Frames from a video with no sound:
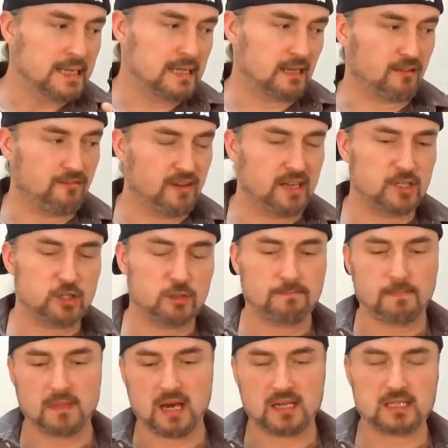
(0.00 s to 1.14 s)
Now the finish,
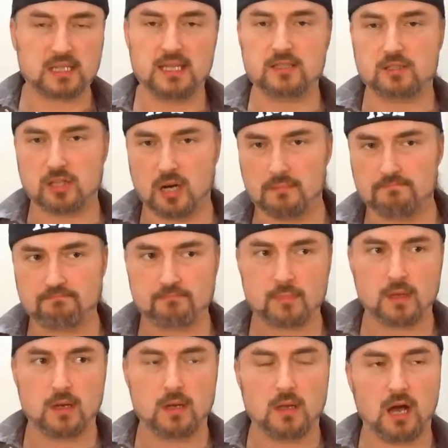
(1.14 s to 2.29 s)
not as clean as some.
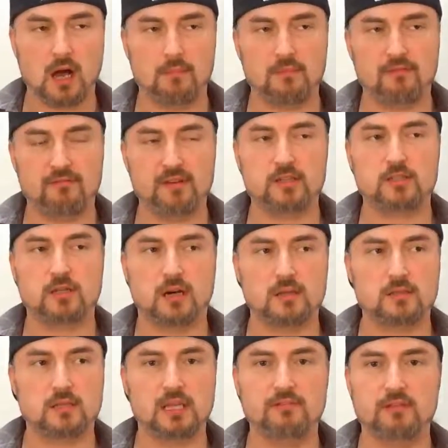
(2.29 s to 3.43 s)
The finish
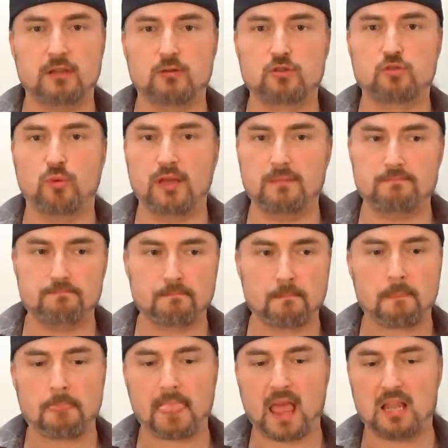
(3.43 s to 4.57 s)
does leave a little sweet,
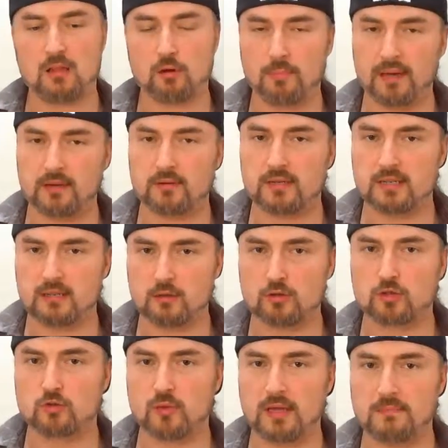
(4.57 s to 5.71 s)
a little bitter and a little
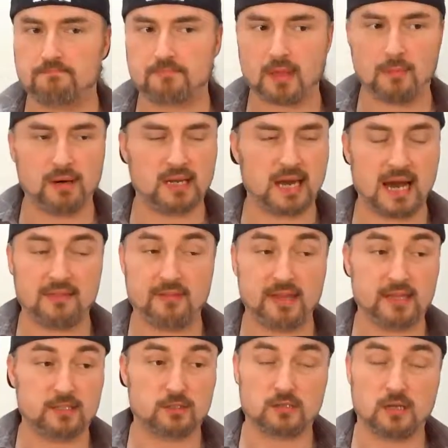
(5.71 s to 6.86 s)
sweet, but I think
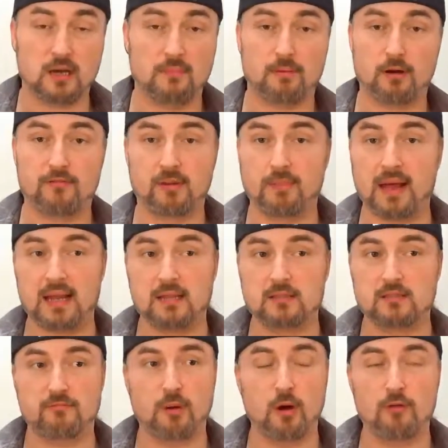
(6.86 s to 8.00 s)
it's just a perfect balance
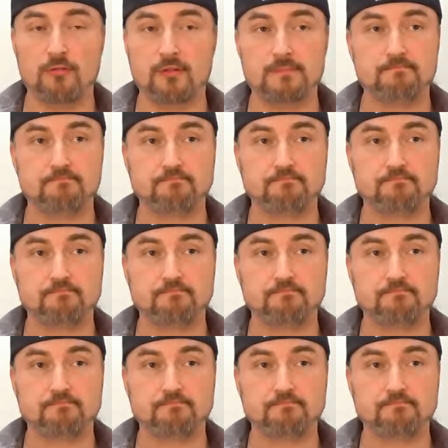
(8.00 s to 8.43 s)
of both.